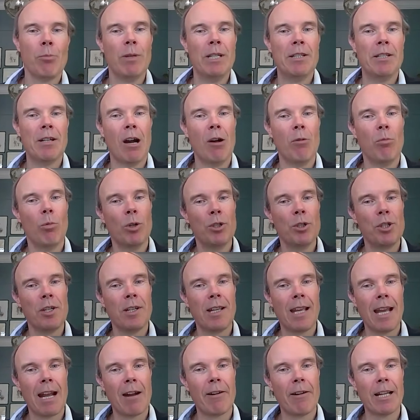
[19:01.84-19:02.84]
we don't want you
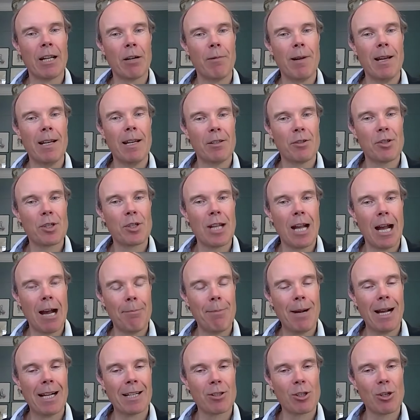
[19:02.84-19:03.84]
carrying around a
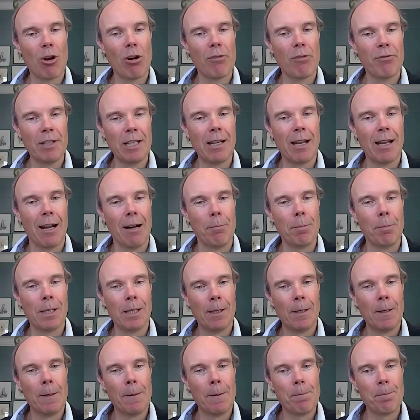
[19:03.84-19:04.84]
Starbucks coffee cup
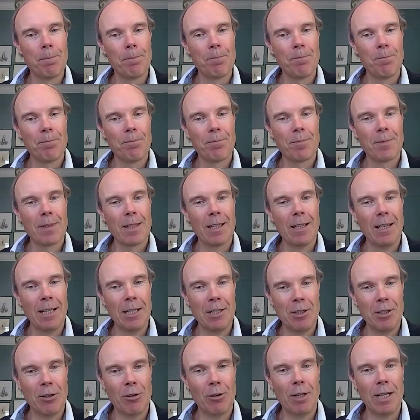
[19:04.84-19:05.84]
in
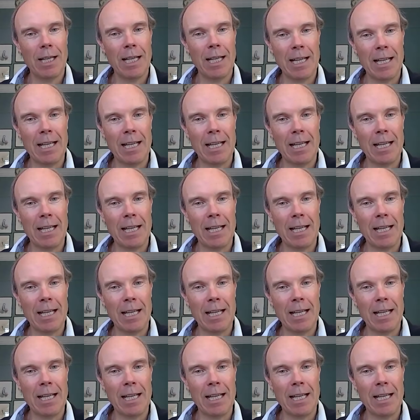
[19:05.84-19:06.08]
your